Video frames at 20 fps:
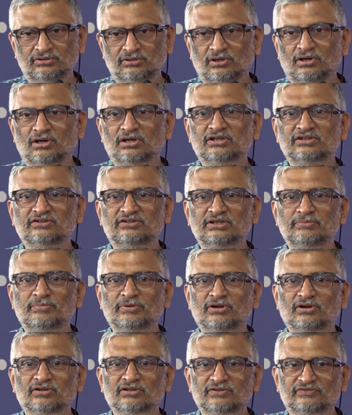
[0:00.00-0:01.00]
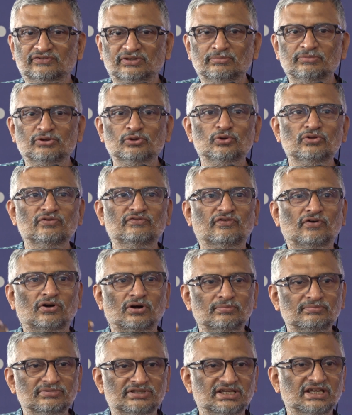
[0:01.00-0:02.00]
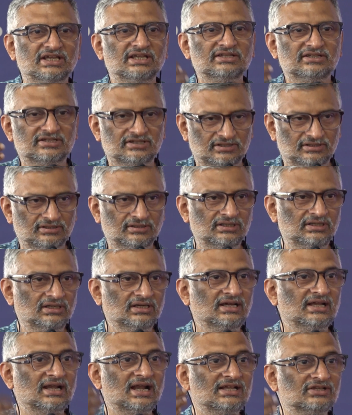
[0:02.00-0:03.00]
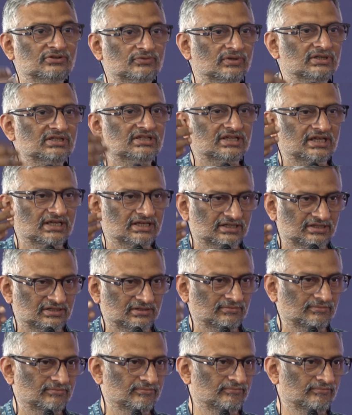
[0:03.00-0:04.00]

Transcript: or is it because of some uniform change, gradual change?